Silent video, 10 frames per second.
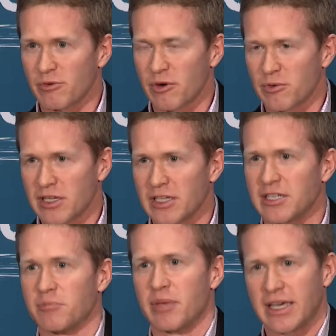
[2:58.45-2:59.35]
where we can
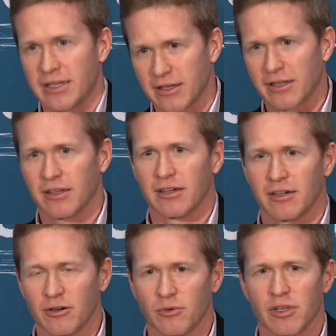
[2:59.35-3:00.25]
debate
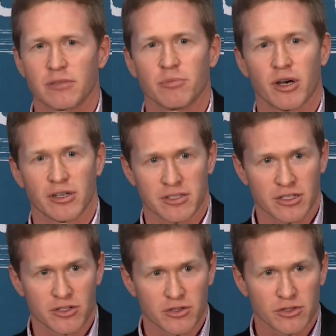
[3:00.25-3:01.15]
what the policy
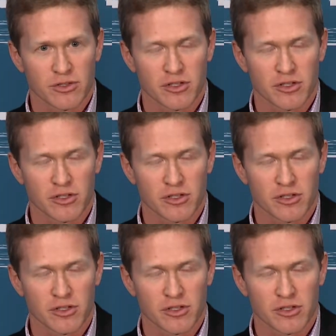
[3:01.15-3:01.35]
should or